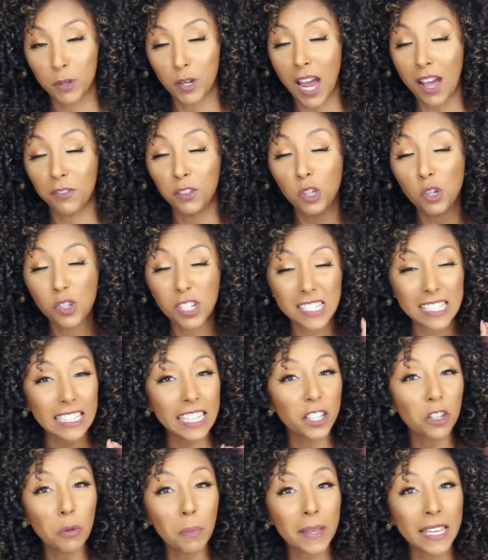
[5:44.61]
but you have to use just
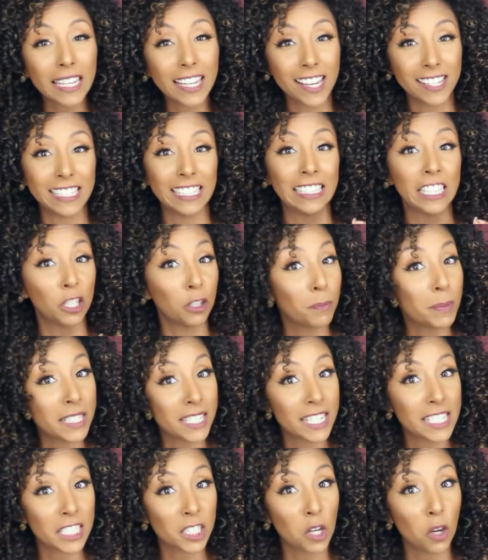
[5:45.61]
a little bit because a little
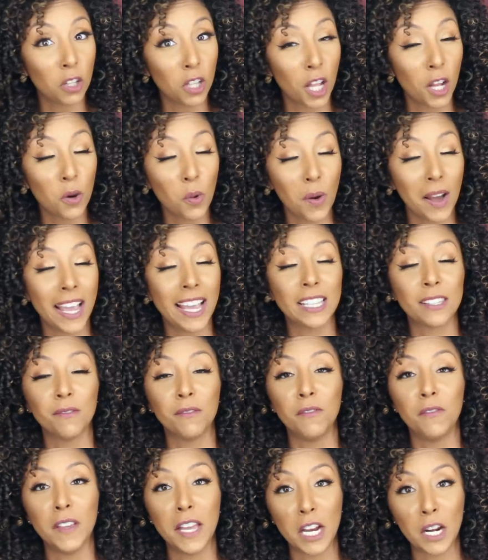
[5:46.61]
bit doesn't go a long way. It's
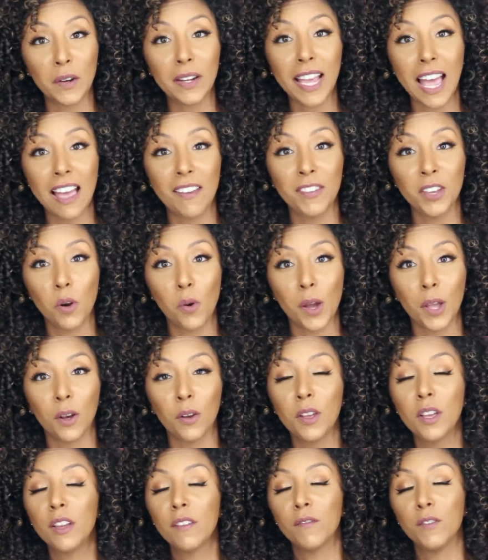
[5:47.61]
very heavy
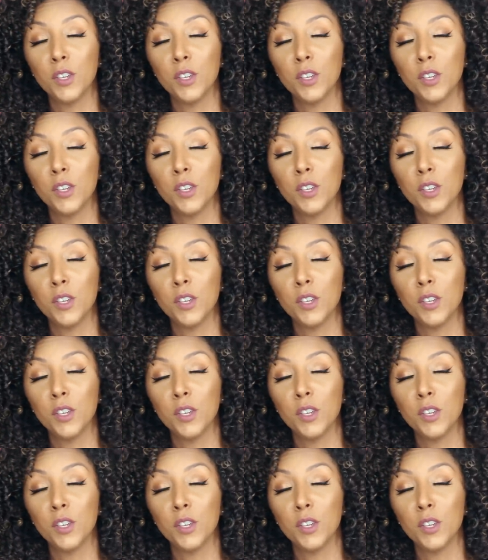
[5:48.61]
oil.